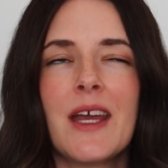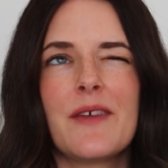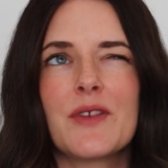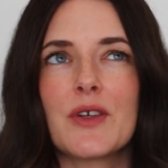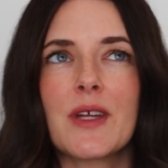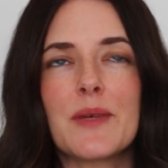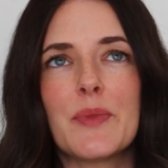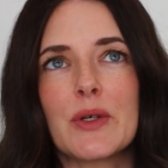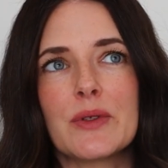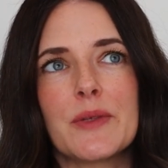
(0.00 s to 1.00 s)
even though they'd
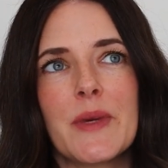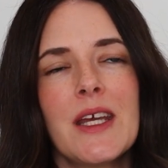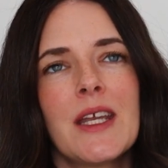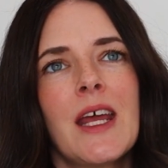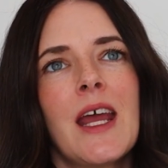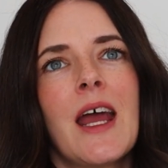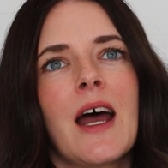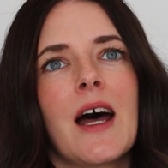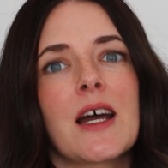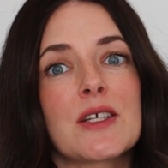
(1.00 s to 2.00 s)
pilled a bit,
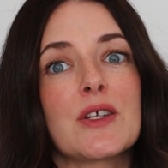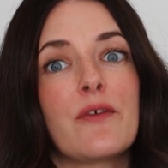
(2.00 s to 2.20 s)
because